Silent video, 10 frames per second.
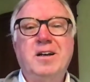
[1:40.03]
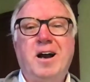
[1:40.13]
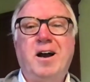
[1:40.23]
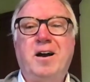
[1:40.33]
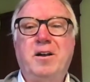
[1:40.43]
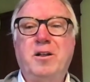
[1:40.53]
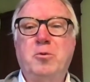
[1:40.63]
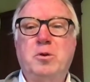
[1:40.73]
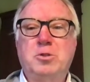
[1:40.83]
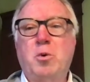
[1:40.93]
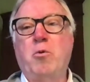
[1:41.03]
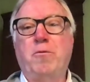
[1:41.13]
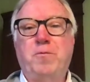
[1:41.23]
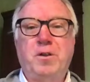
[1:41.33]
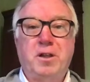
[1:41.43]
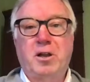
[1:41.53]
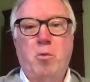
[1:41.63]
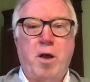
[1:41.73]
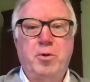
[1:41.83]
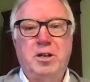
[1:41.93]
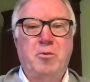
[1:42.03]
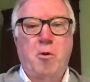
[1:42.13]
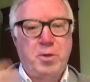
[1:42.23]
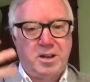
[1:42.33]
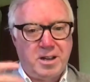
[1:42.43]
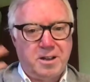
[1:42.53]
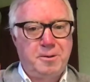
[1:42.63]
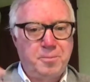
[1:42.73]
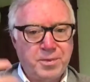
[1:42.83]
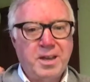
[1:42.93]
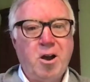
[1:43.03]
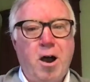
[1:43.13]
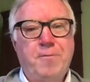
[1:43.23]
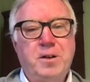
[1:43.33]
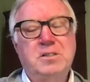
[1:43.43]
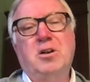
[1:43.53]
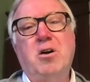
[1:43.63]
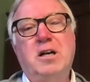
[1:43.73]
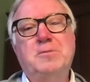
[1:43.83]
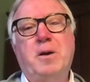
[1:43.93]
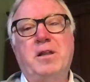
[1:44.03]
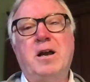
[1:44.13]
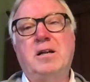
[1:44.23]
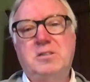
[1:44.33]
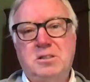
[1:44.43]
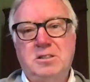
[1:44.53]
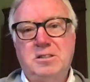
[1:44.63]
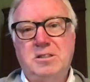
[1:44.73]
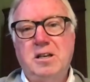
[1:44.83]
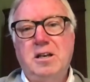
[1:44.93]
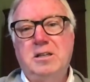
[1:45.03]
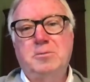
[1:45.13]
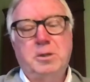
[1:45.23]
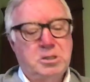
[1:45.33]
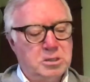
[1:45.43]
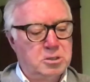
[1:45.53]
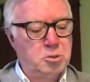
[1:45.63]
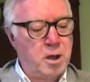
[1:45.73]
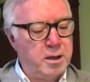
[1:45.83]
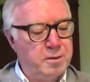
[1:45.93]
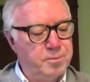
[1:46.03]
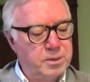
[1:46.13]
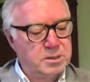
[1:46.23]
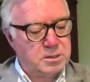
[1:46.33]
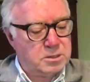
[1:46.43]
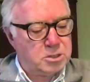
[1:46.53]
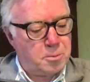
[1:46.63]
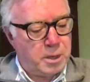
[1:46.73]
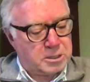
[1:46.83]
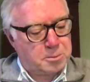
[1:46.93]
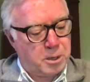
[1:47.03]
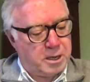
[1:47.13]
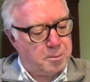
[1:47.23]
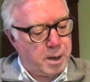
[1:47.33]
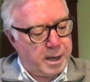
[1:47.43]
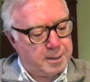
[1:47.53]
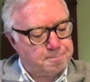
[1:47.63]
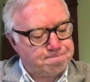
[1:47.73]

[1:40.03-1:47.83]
In other words, what we're feeling and why we did what we did often isn't caused by the consciousness as much as tried to be explained by it.